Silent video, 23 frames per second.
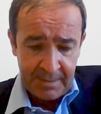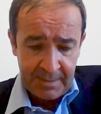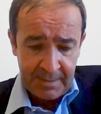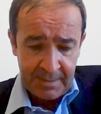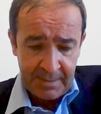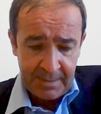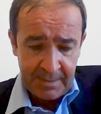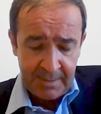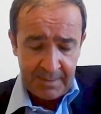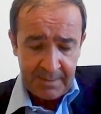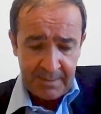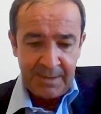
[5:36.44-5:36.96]

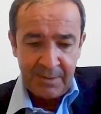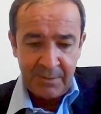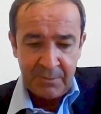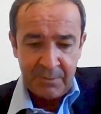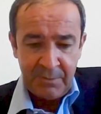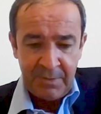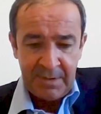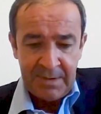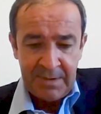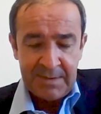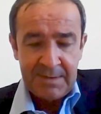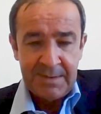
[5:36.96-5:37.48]
That
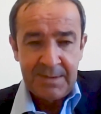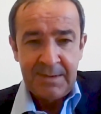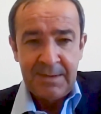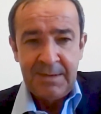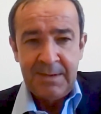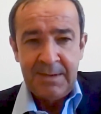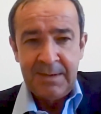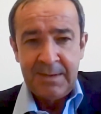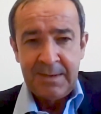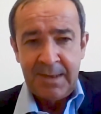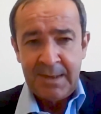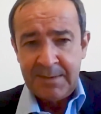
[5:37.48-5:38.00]
an increased
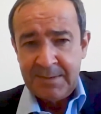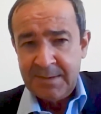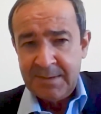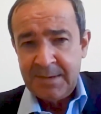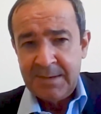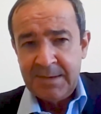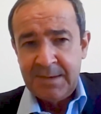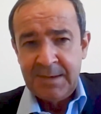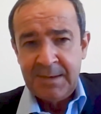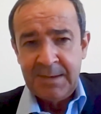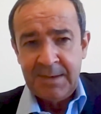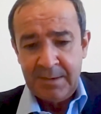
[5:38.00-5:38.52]

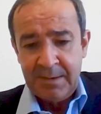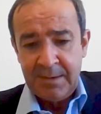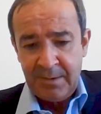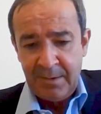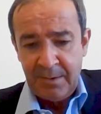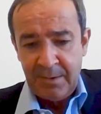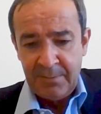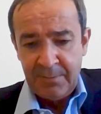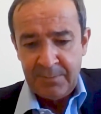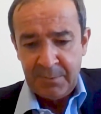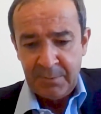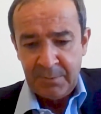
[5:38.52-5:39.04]

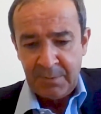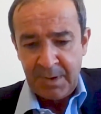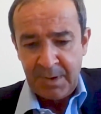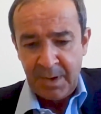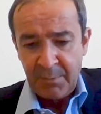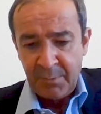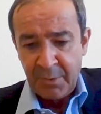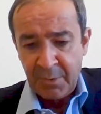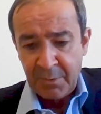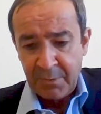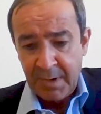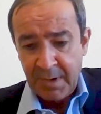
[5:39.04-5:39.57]
intensity of
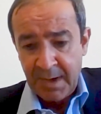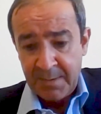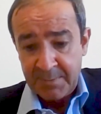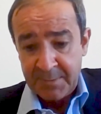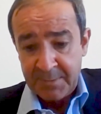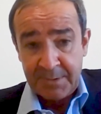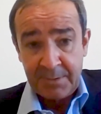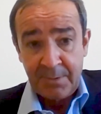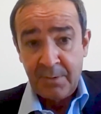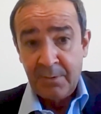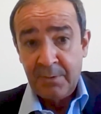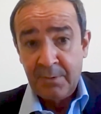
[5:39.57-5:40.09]
nuclear
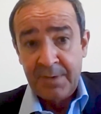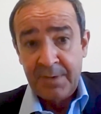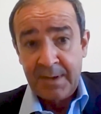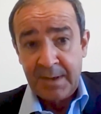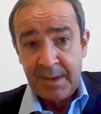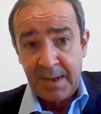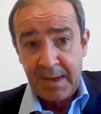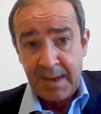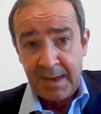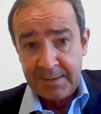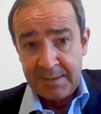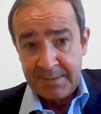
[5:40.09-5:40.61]
programs
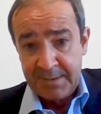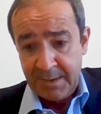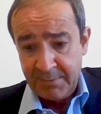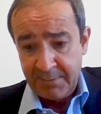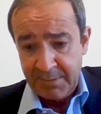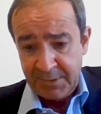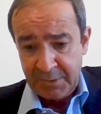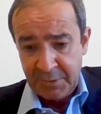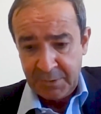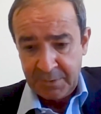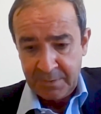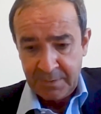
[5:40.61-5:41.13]
or their
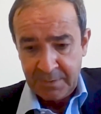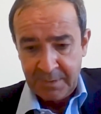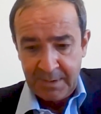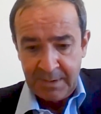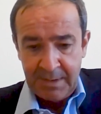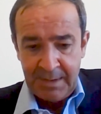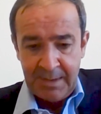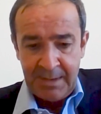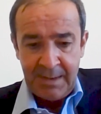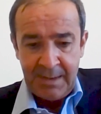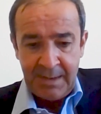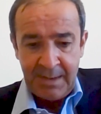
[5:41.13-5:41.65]

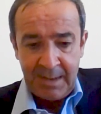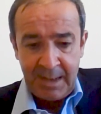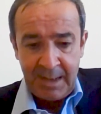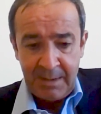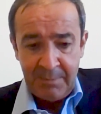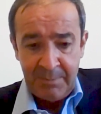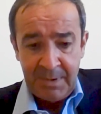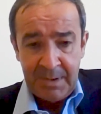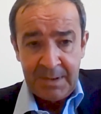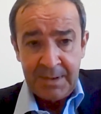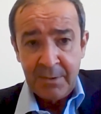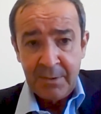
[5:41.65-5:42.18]
acceleration
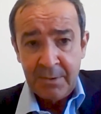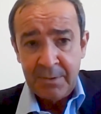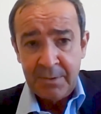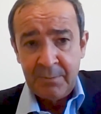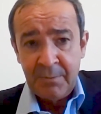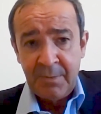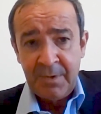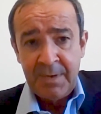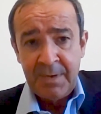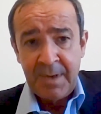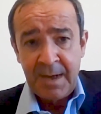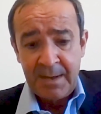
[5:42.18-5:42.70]
can be
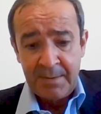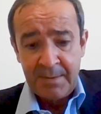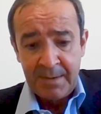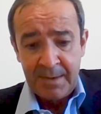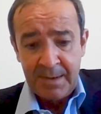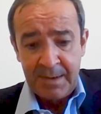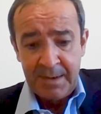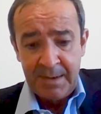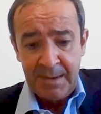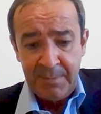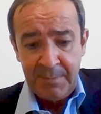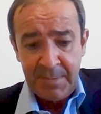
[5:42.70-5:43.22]
done with
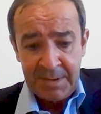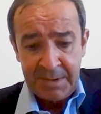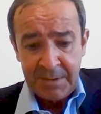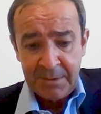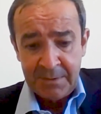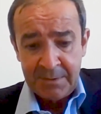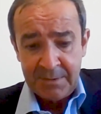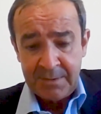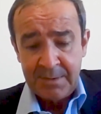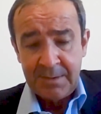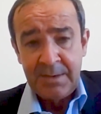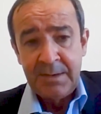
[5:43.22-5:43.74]
an
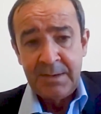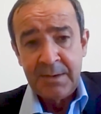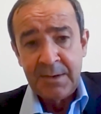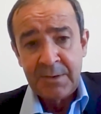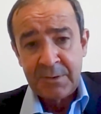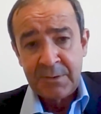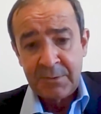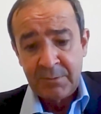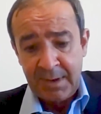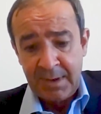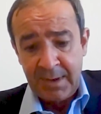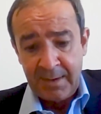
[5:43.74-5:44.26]
immediate
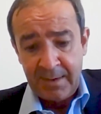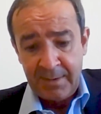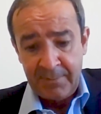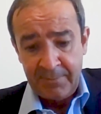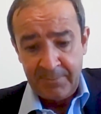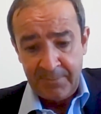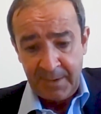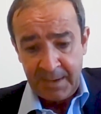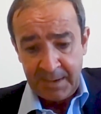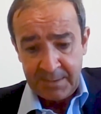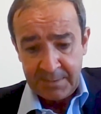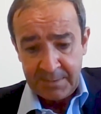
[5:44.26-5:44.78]
industrial
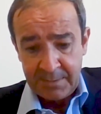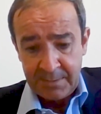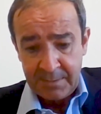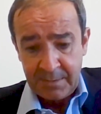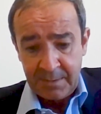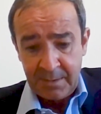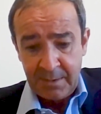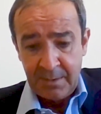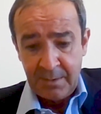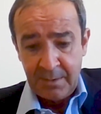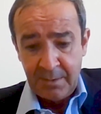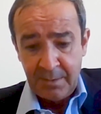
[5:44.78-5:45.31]
effect
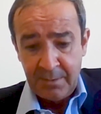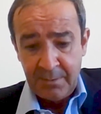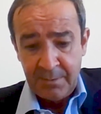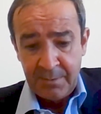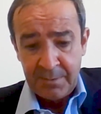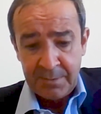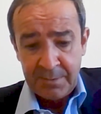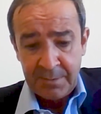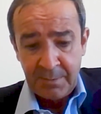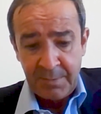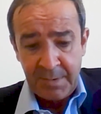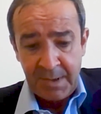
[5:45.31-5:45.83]
on
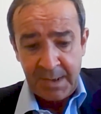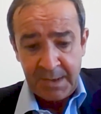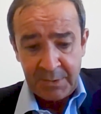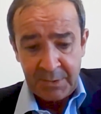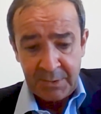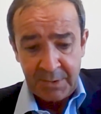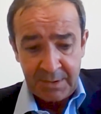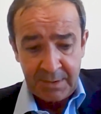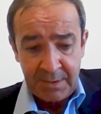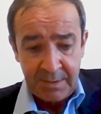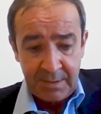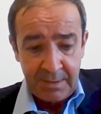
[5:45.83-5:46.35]
the supply
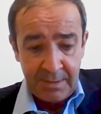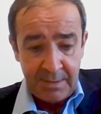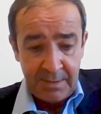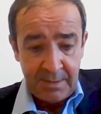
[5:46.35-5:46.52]
chain.